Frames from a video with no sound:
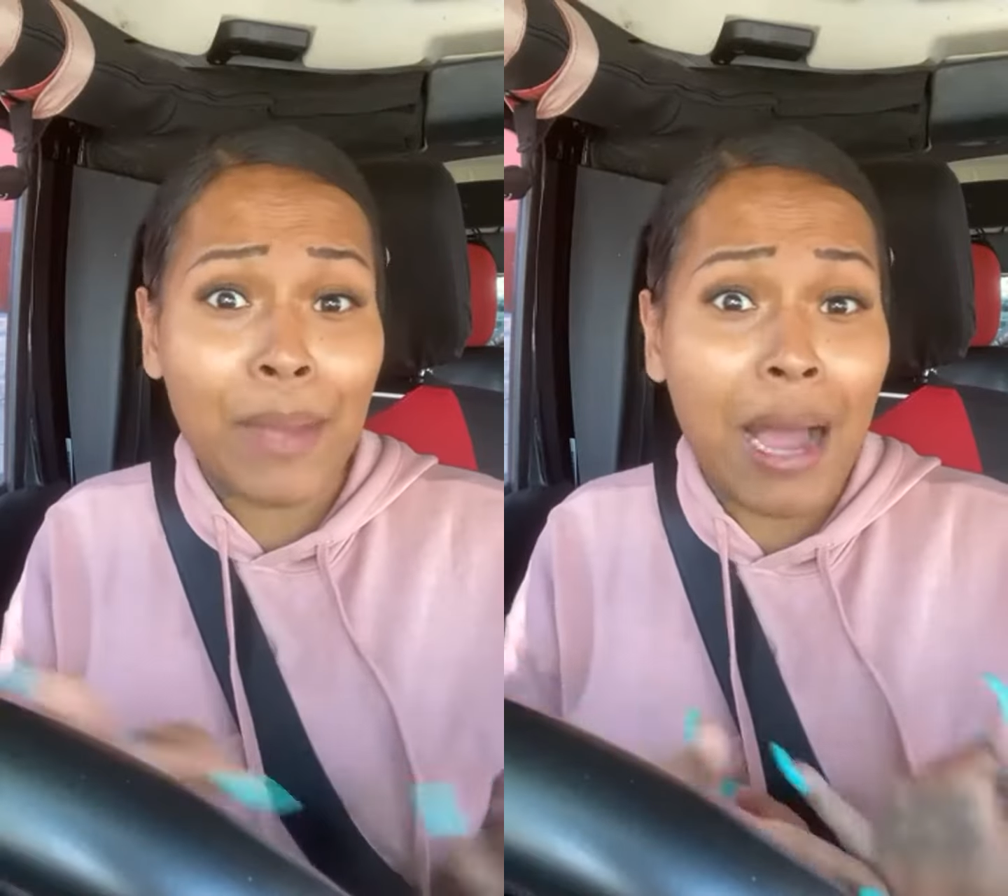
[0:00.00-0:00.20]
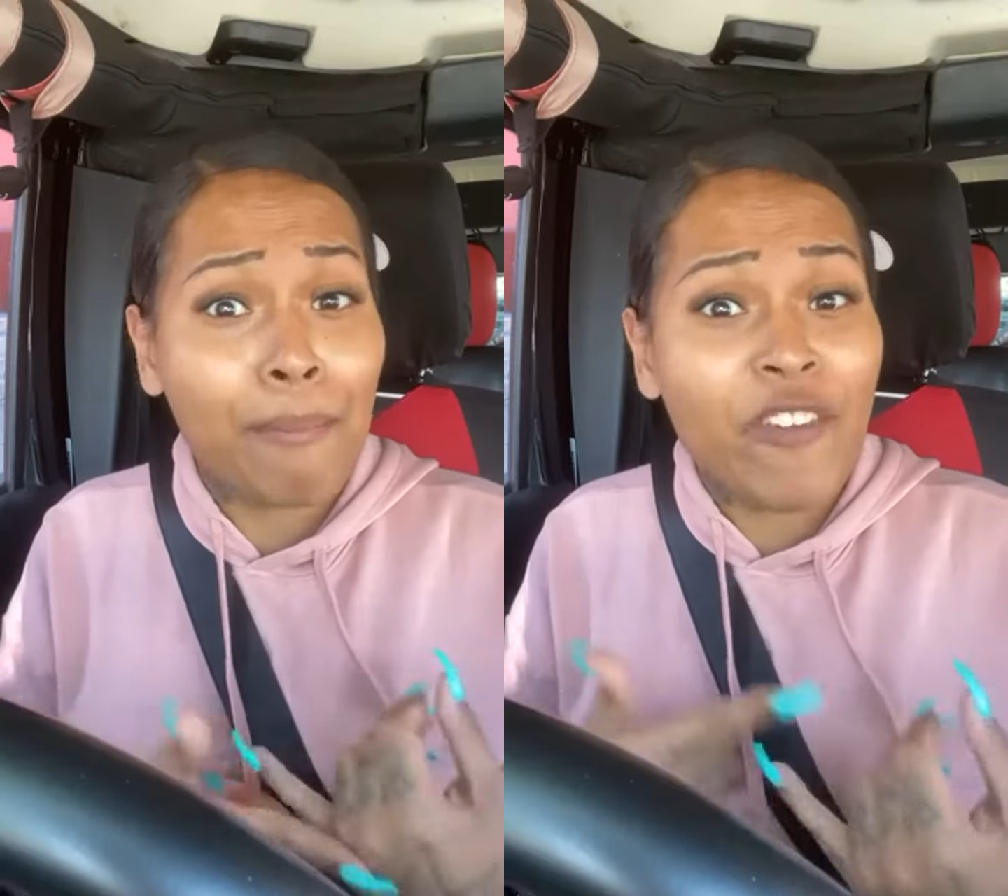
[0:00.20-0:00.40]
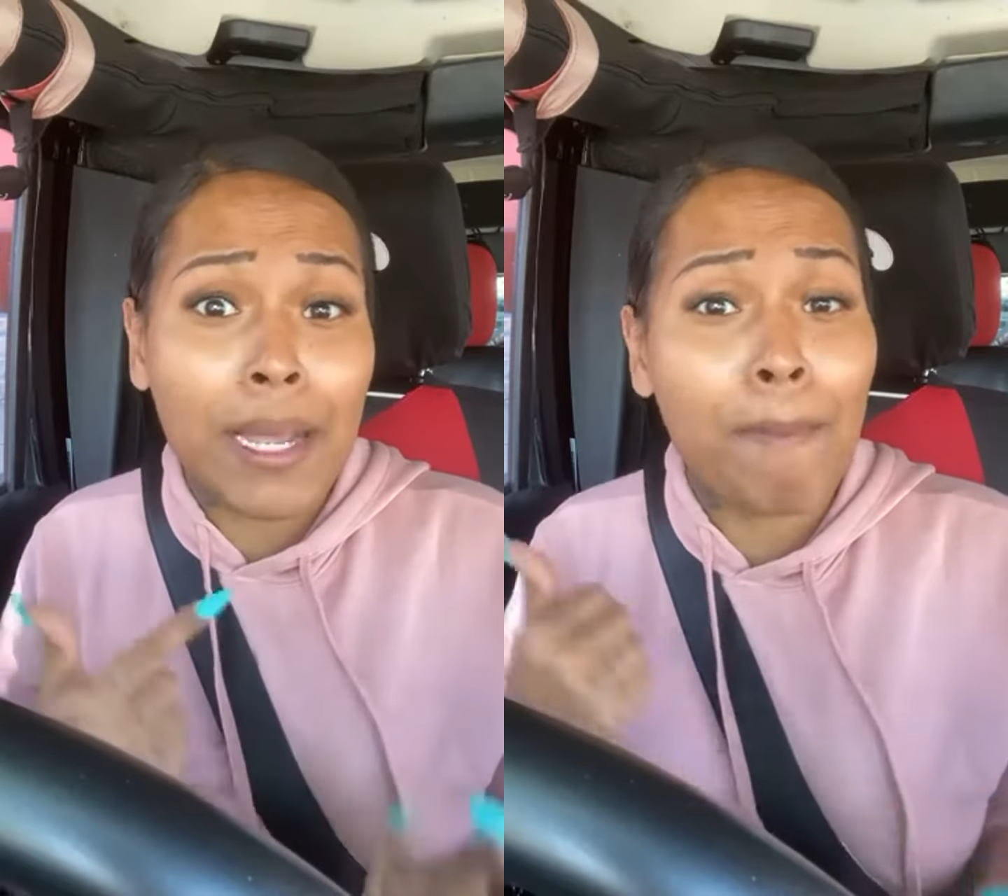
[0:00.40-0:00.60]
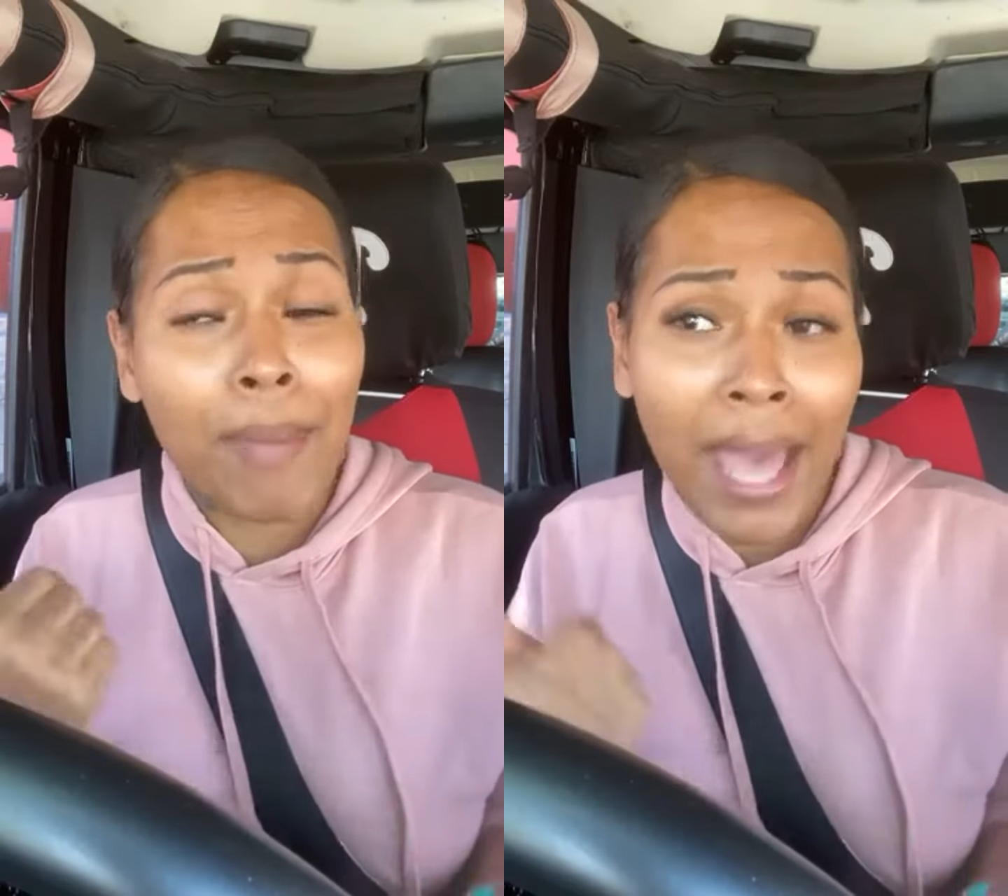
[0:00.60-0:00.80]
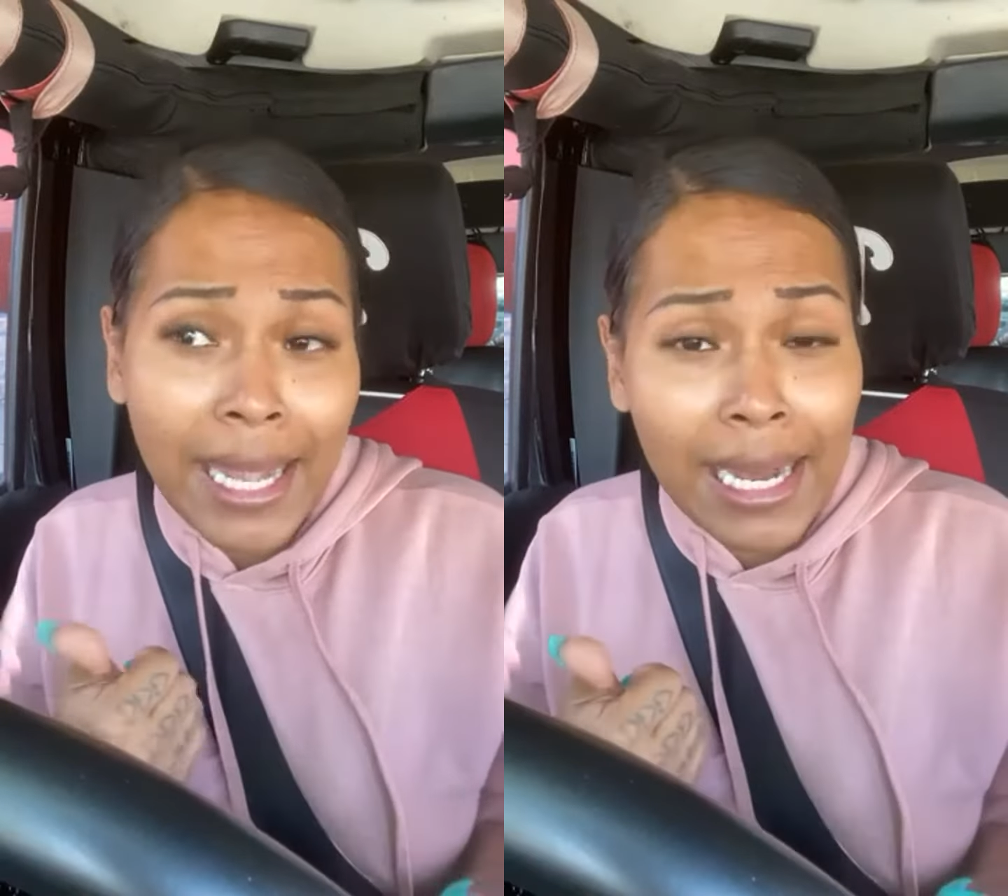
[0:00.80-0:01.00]
fucking petty
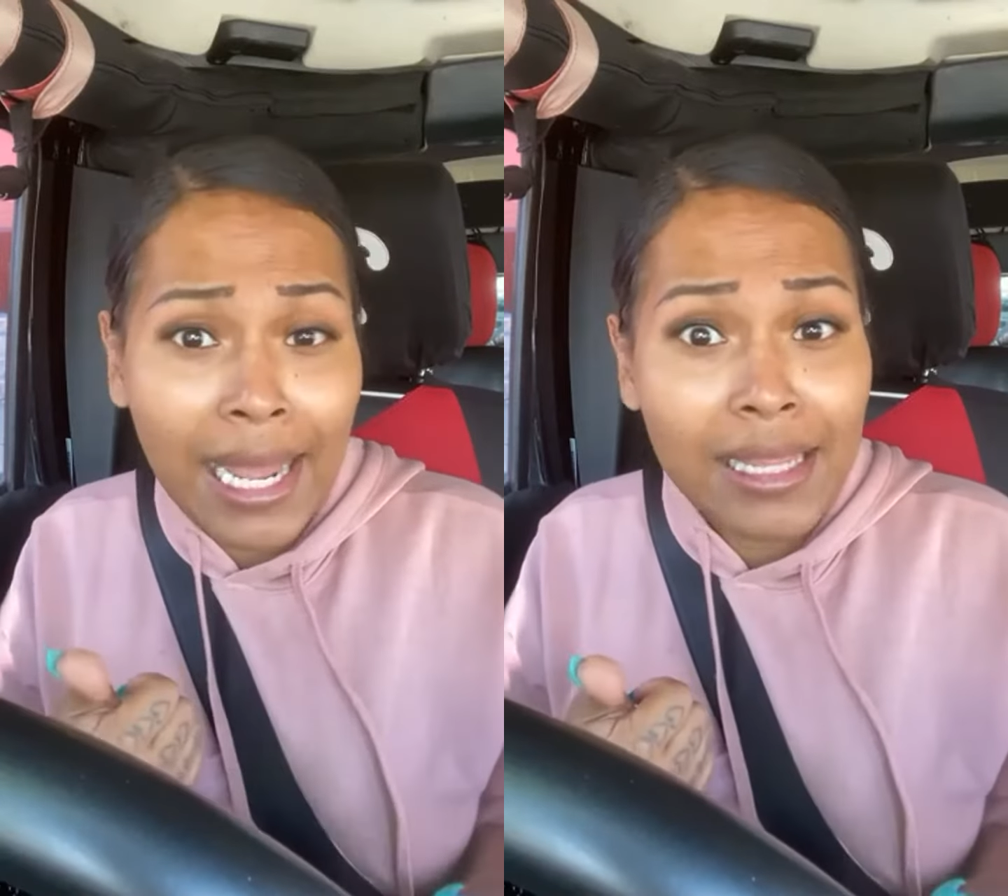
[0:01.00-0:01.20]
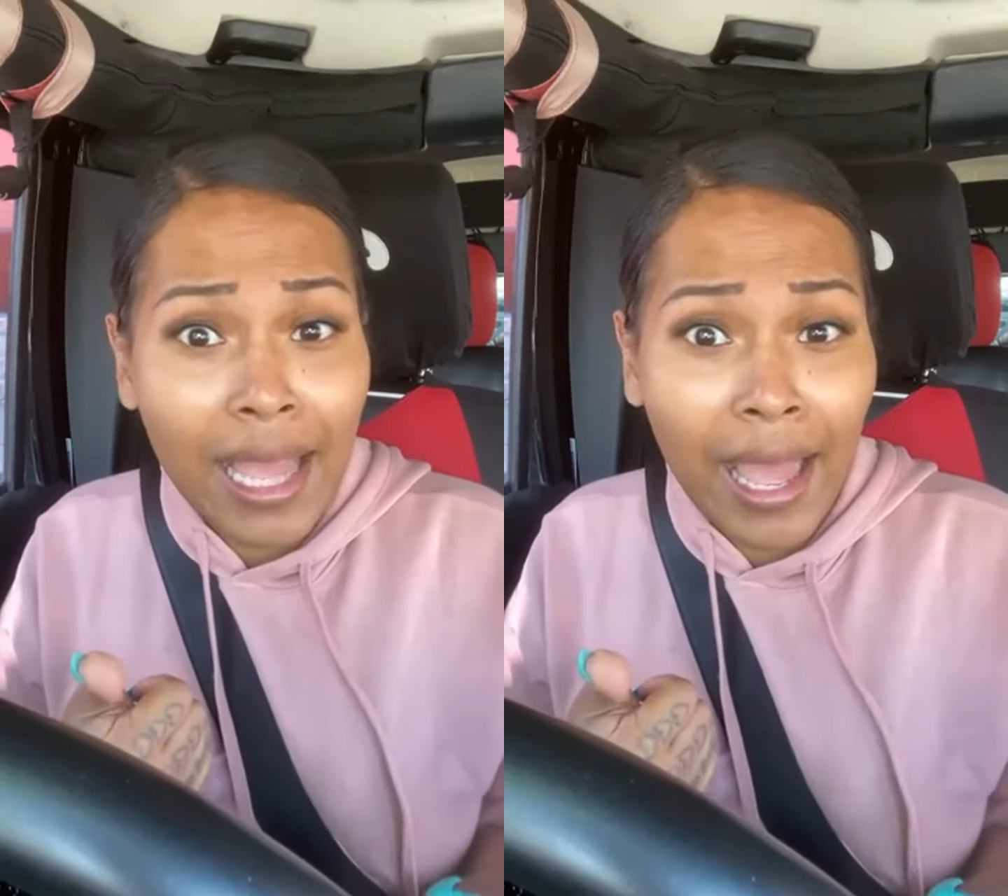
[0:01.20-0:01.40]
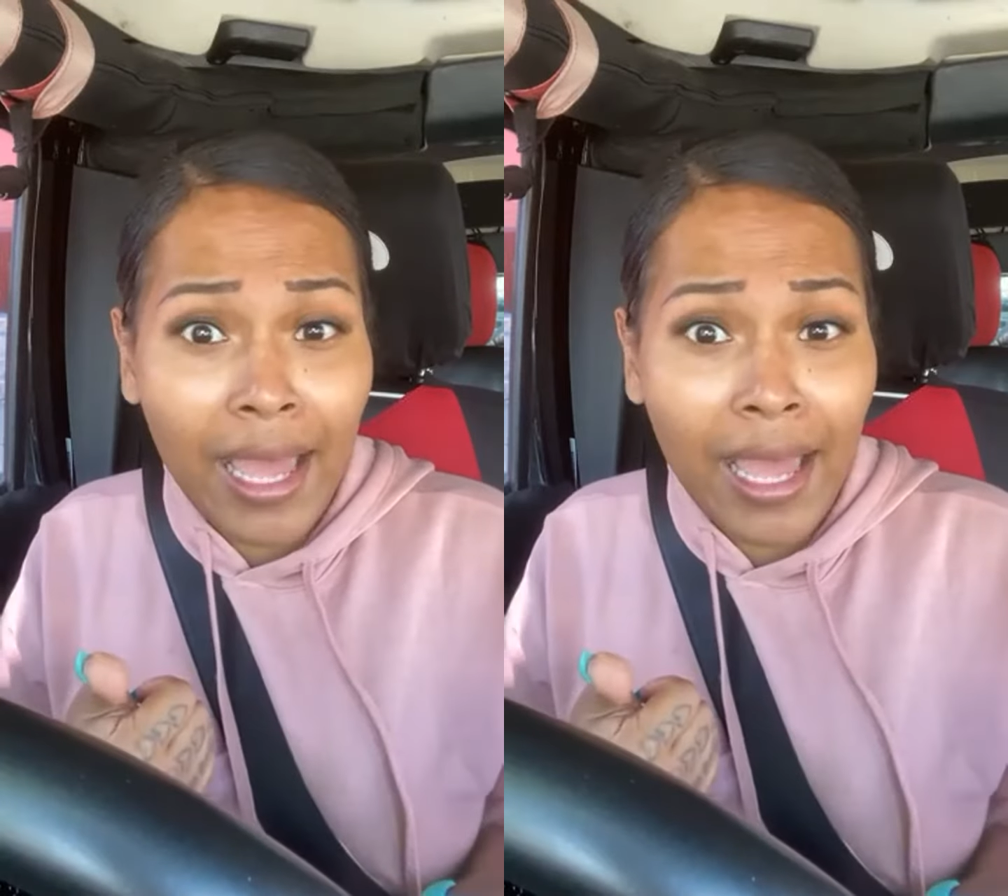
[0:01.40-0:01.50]
like that.